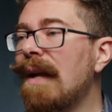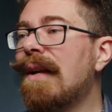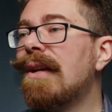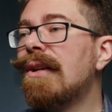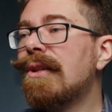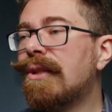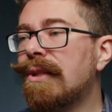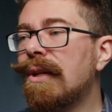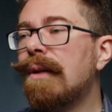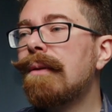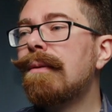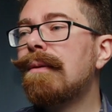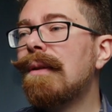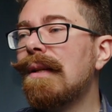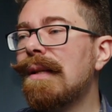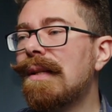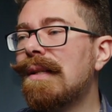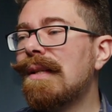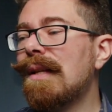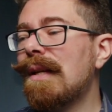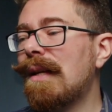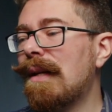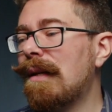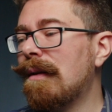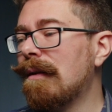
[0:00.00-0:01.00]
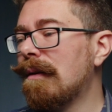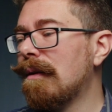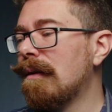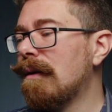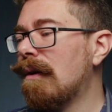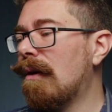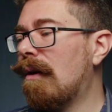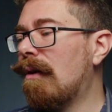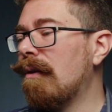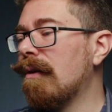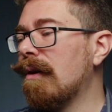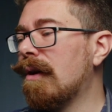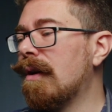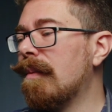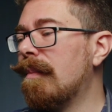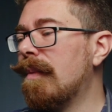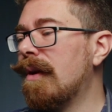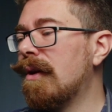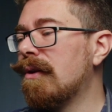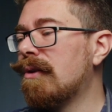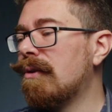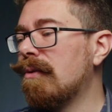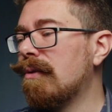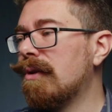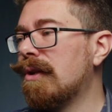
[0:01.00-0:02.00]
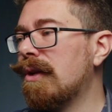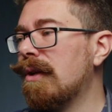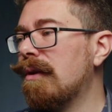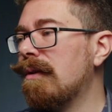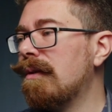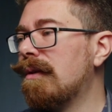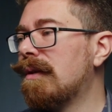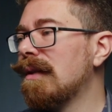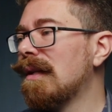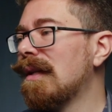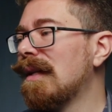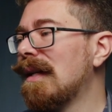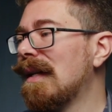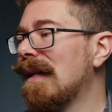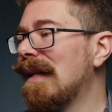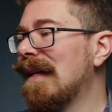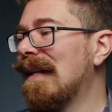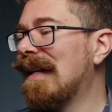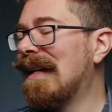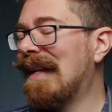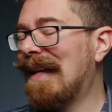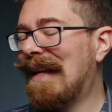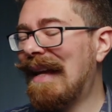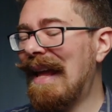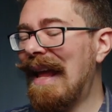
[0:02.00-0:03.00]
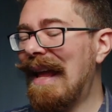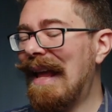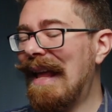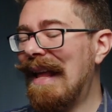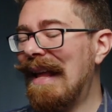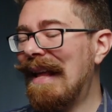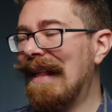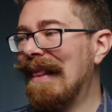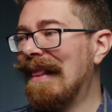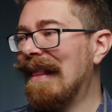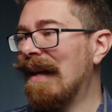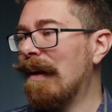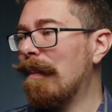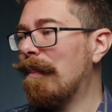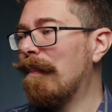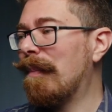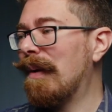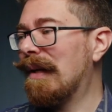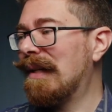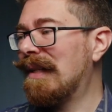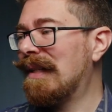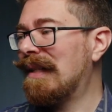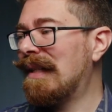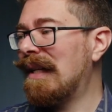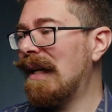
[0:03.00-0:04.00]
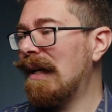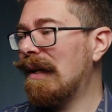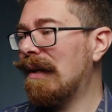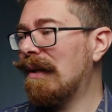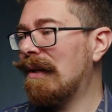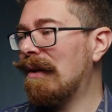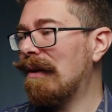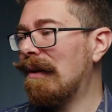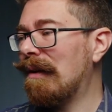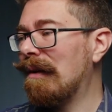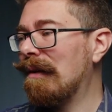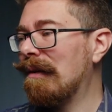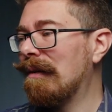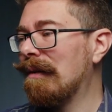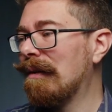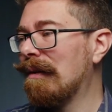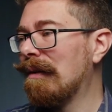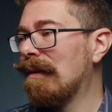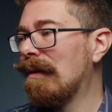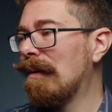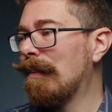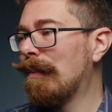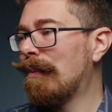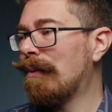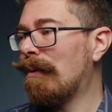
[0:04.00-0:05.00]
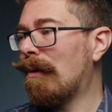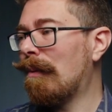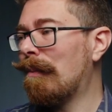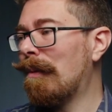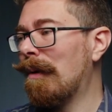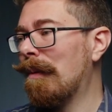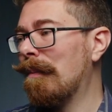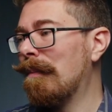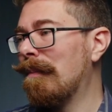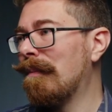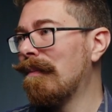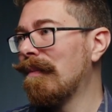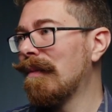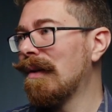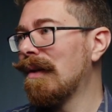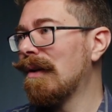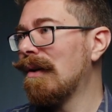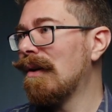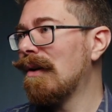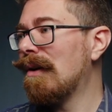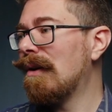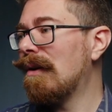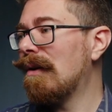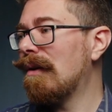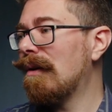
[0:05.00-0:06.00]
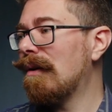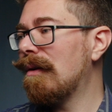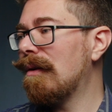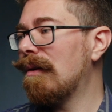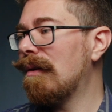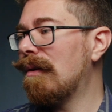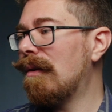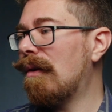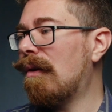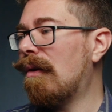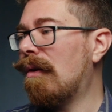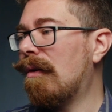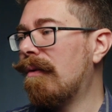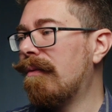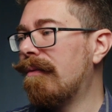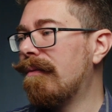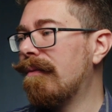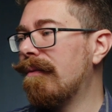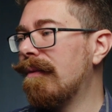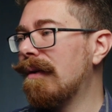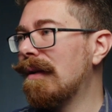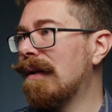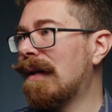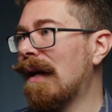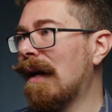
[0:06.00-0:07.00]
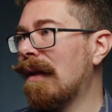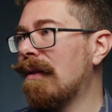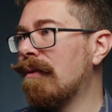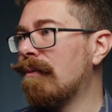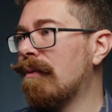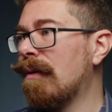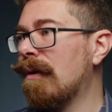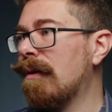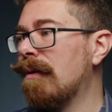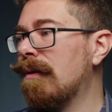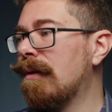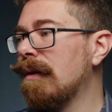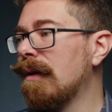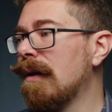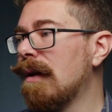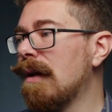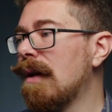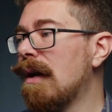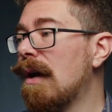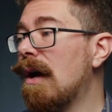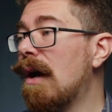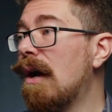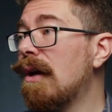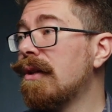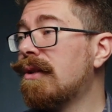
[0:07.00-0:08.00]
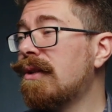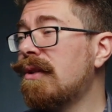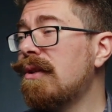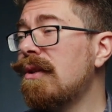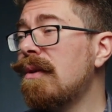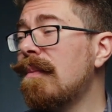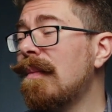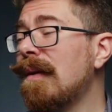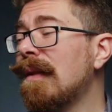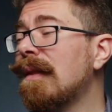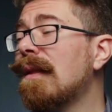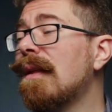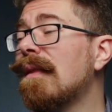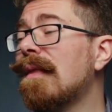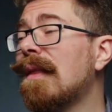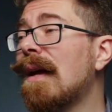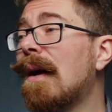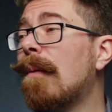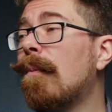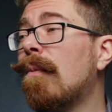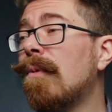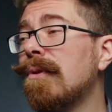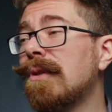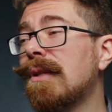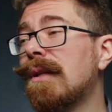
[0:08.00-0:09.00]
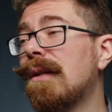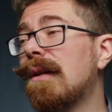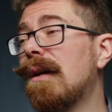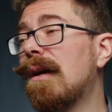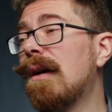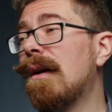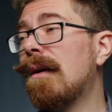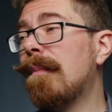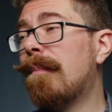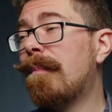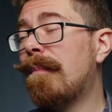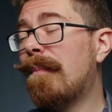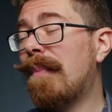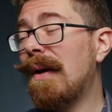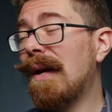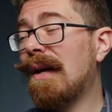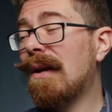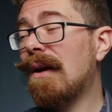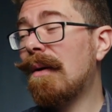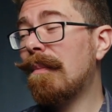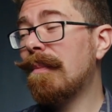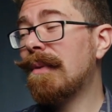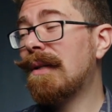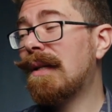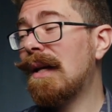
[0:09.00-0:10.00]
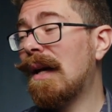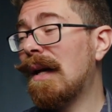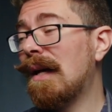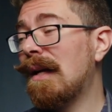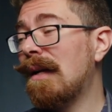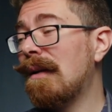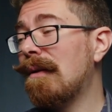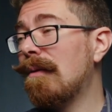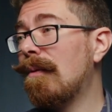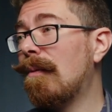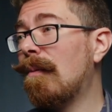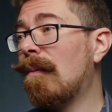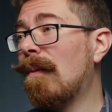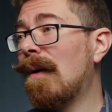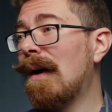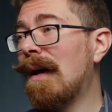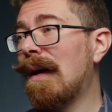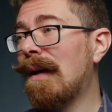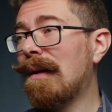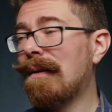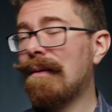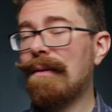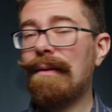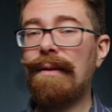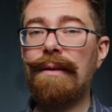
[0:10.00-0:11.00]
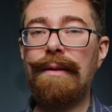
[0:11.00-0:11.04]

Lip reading: can totally see on a commercial shoot kicking that particular problem off down the road, assuming that that wasn't a pickup day where